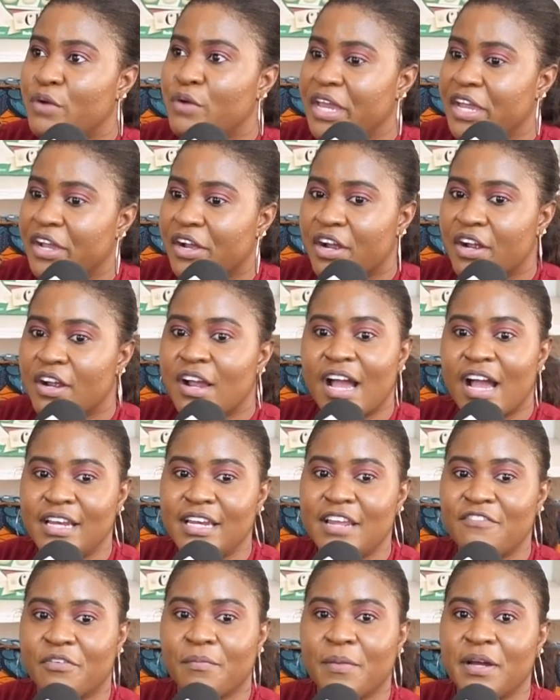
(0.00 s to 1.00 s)
here
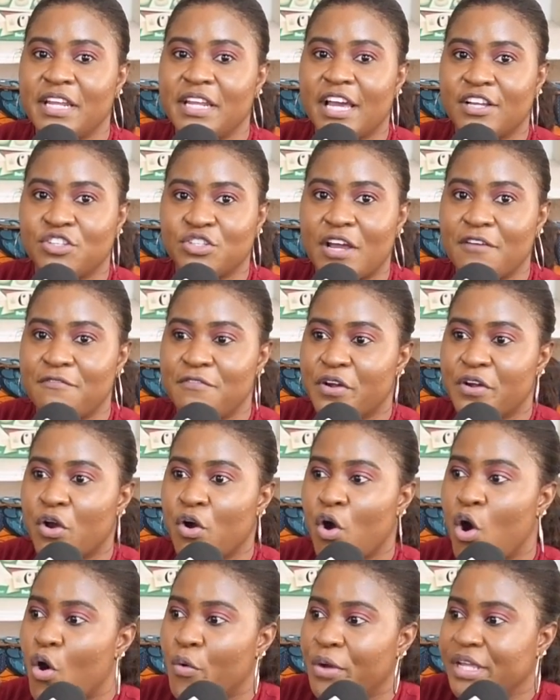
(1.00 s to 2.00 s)
and everybody I try to figure
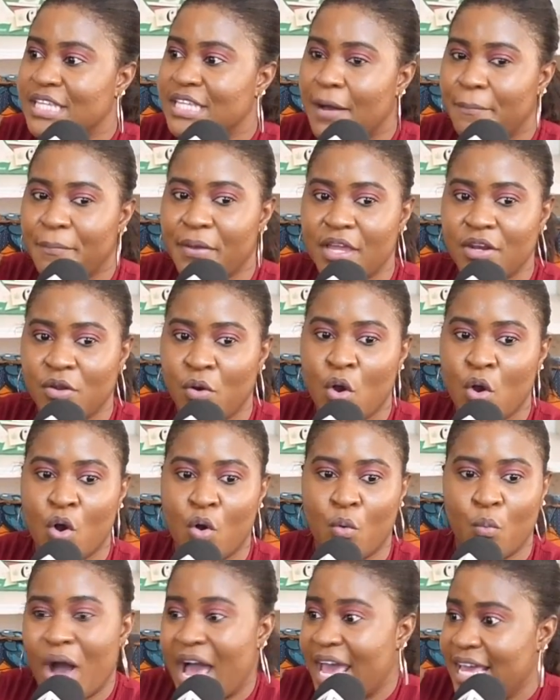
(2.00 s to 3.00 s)
out how it happened,
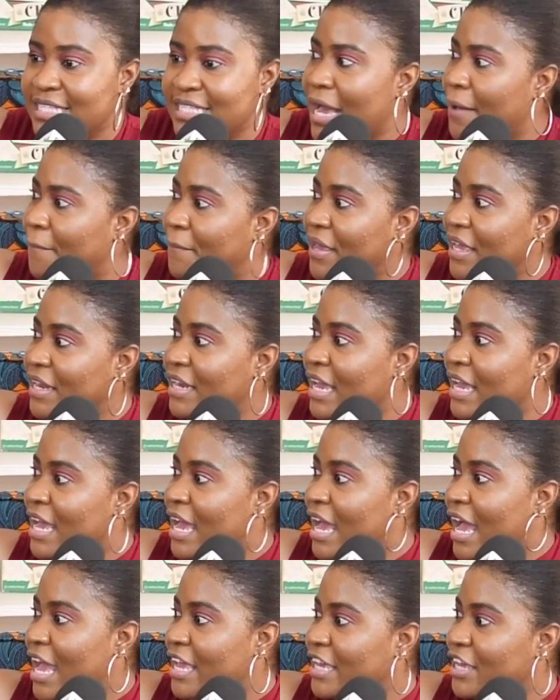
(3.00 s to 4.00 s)
why it happened,
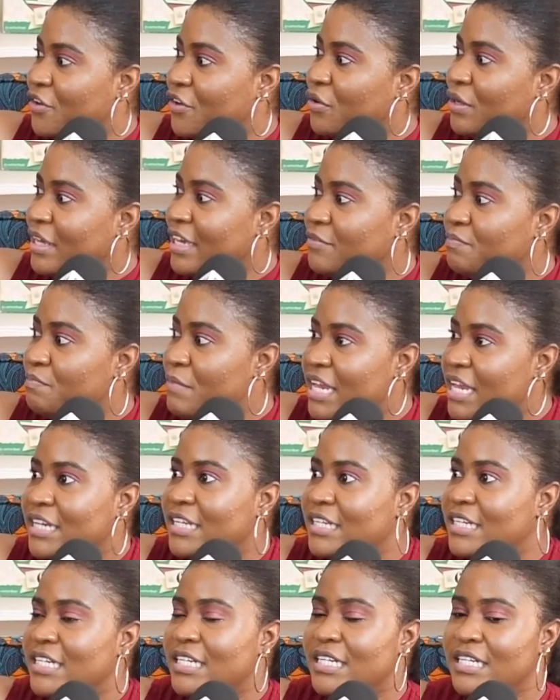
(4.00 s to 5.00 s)
and it made
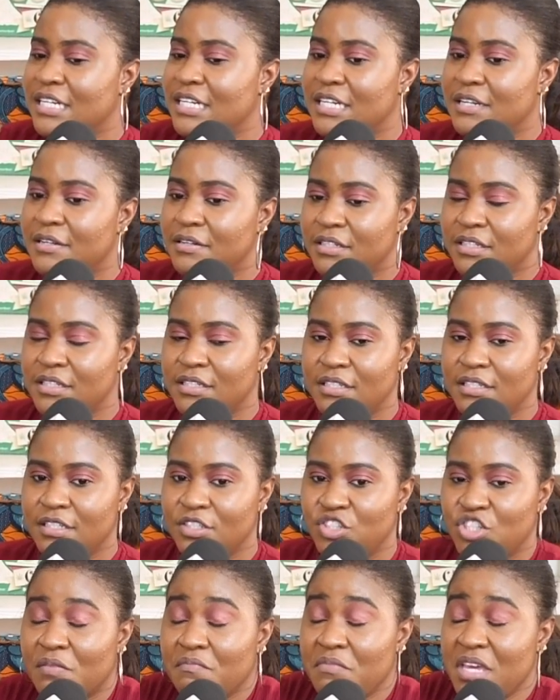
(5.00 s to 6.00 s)
the
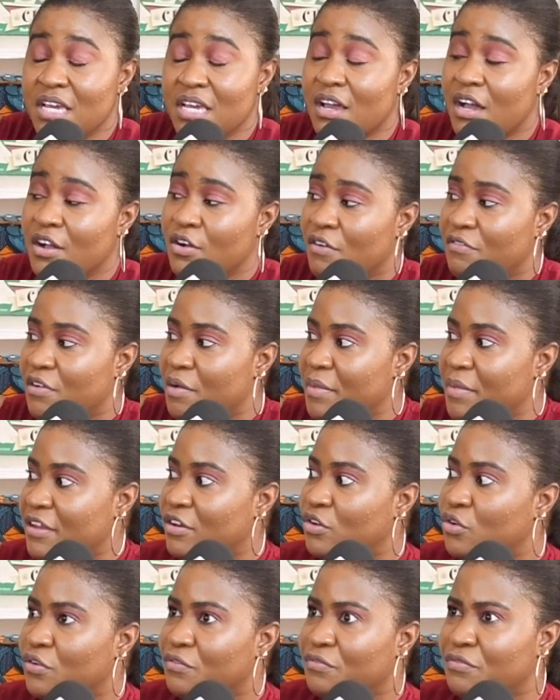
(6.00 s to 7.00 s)
Jamaican
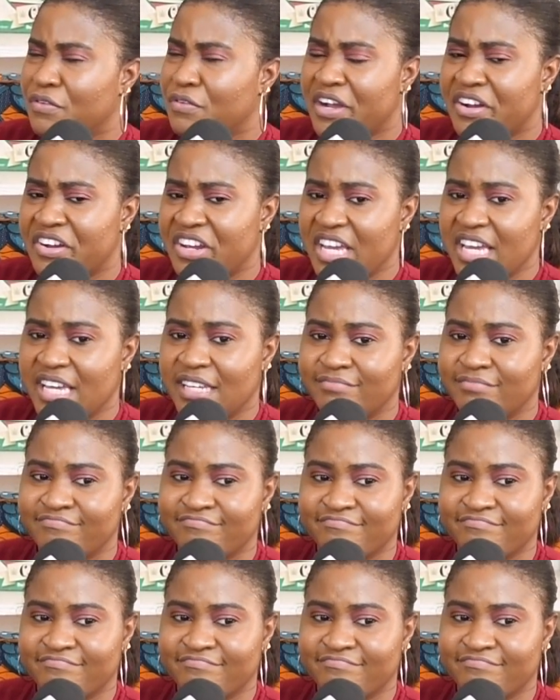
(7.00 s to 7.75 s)
government look very